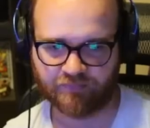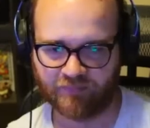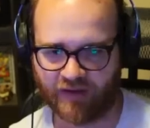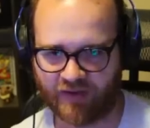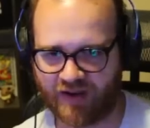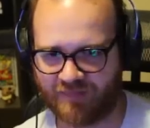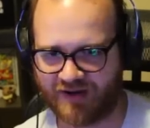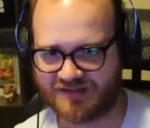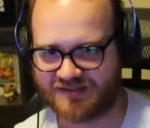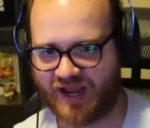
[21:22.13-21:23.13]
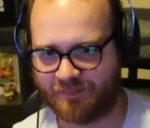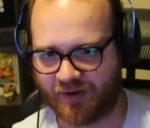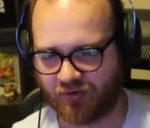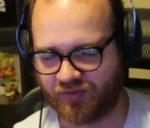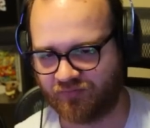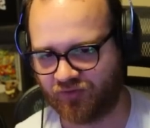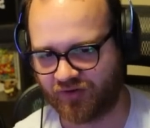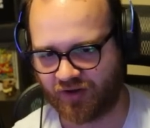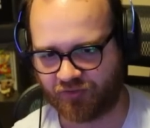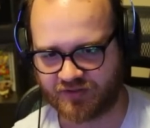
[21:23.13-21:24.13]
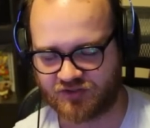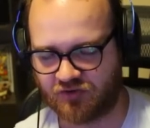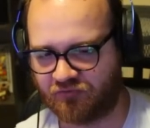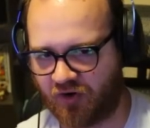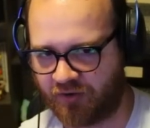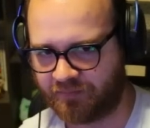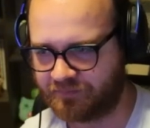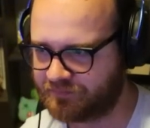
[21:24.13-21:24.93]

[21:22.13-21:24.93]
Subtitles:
I think I'm gonna snap here with them doing nothing so far.